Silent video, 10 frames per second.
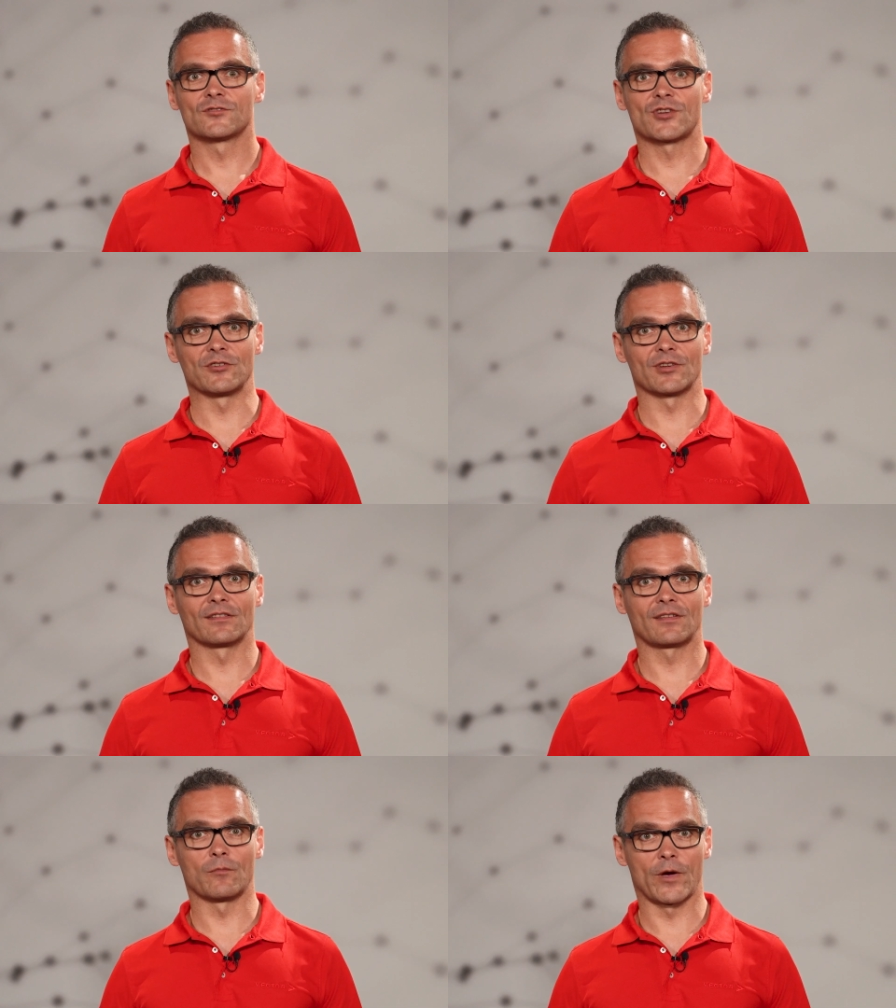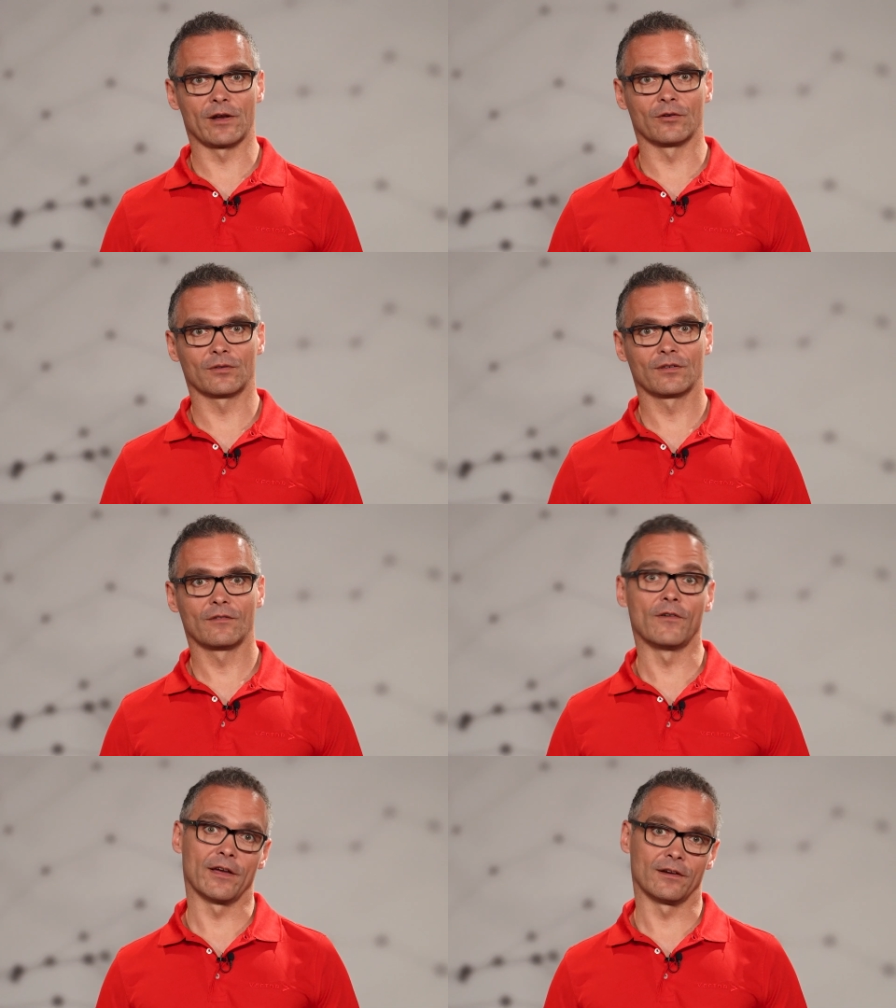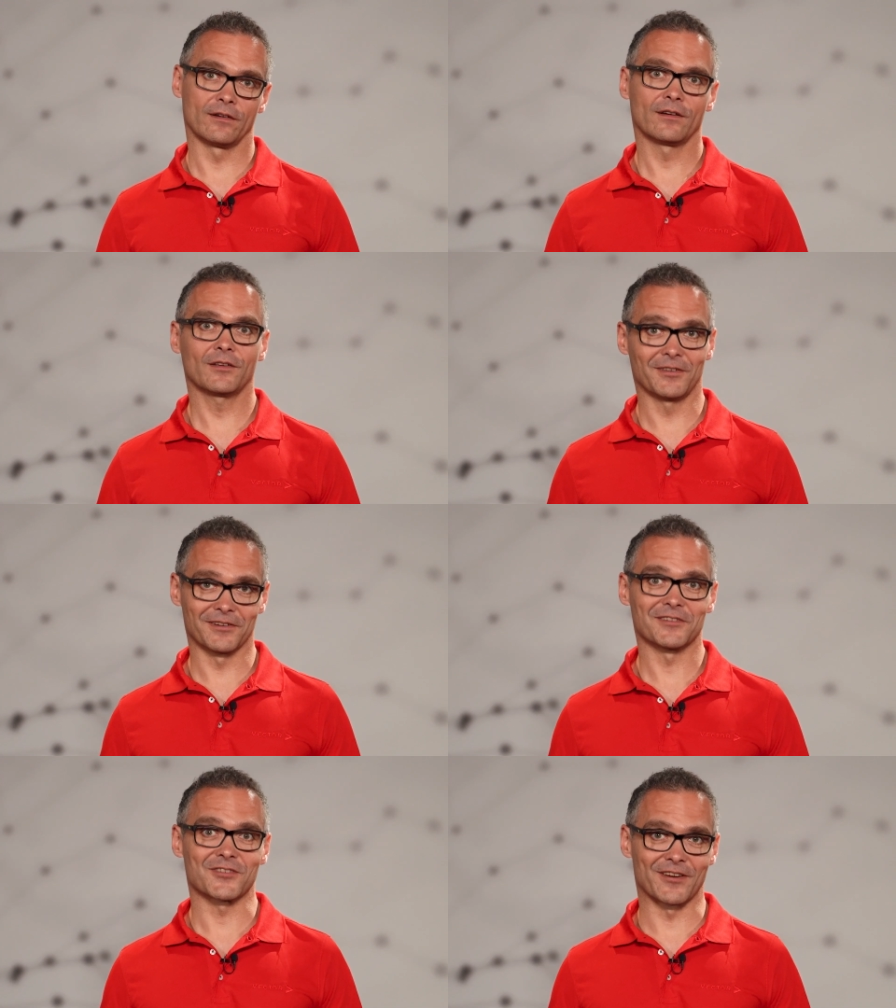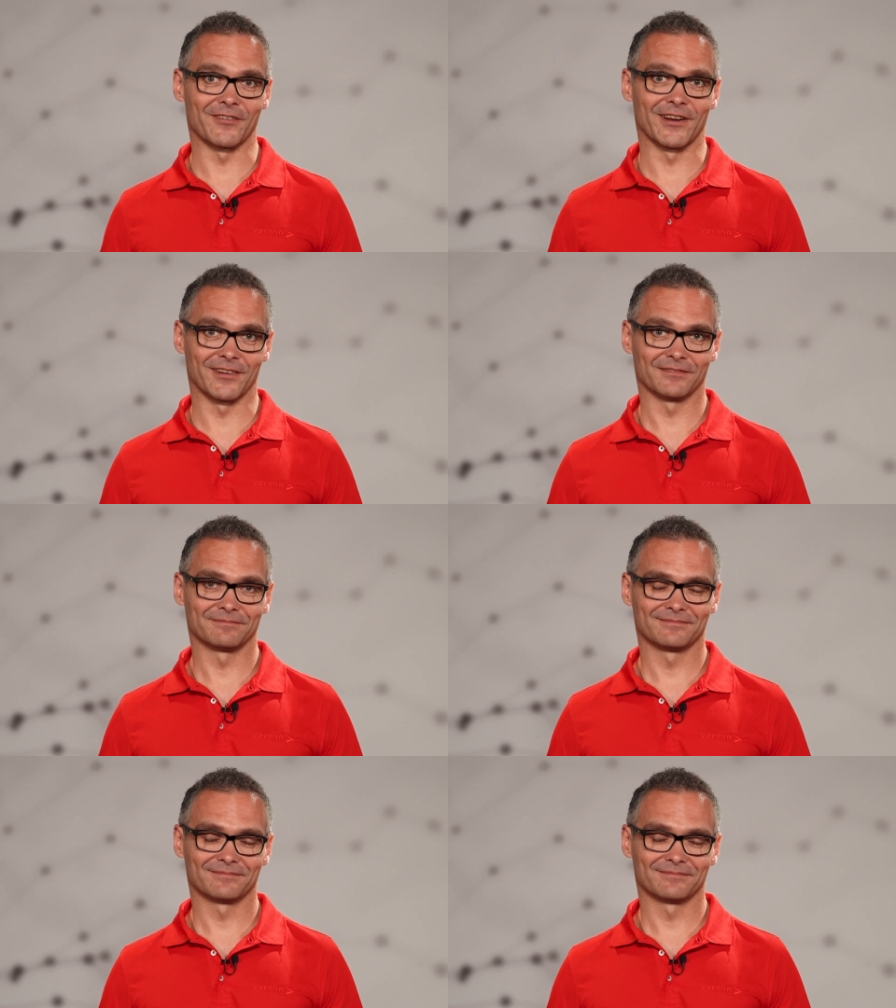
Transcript: changing some values via a signal generator.